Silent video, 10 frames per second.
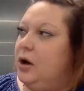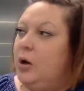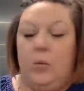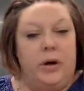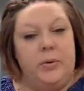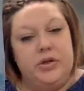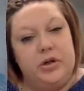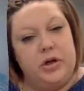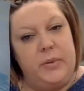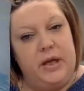Where would your
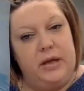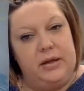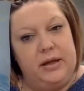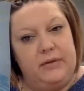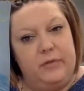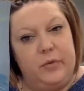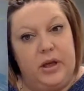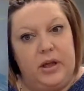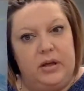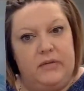chameleon live? Would it
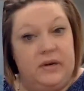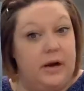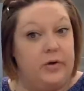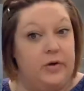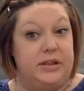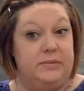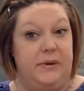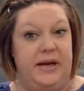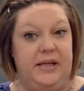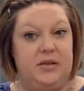live in outer
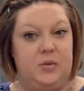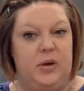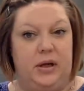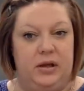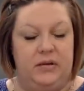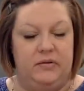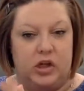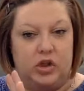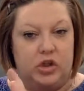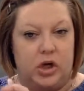space? Would it live in a
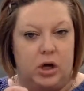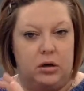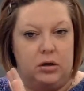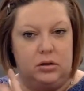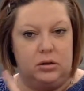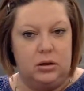jungle?